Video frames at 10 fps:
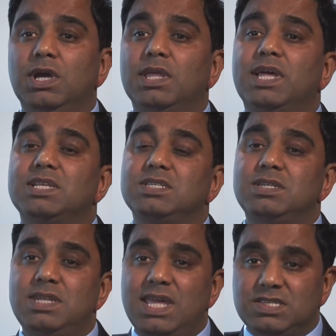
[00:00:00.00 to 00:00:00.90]
and that's a
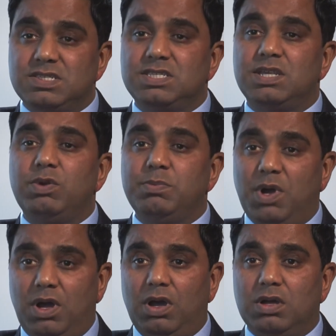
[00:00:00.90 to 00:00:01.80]
necessary
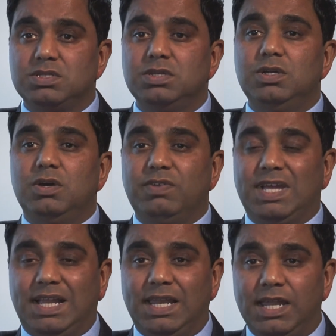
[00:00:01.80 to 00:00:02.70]
part of
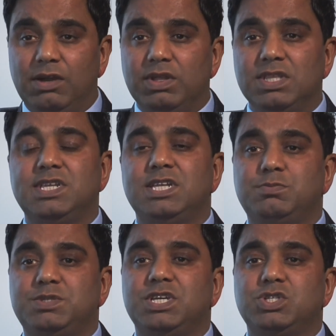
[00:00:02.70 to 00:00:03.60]
clearing the data
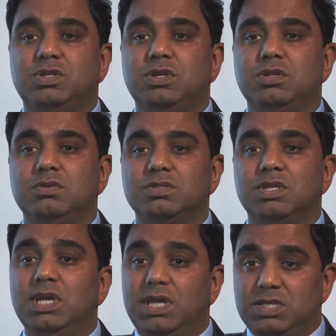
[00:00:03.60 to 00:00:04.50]
protection hurdles
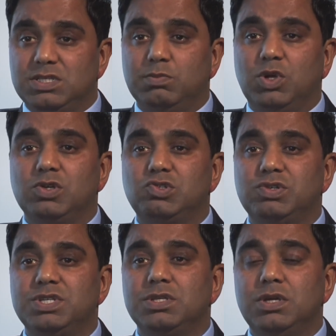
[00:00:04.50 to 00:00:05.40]
in some
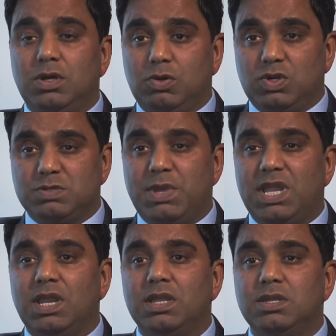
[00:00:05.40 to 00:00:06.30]
countries across
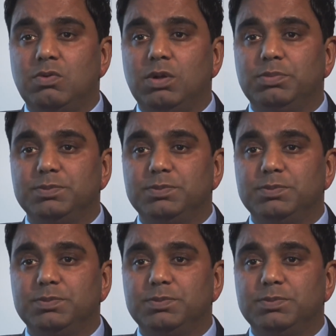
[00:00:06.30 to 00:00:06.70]
mainland Europe.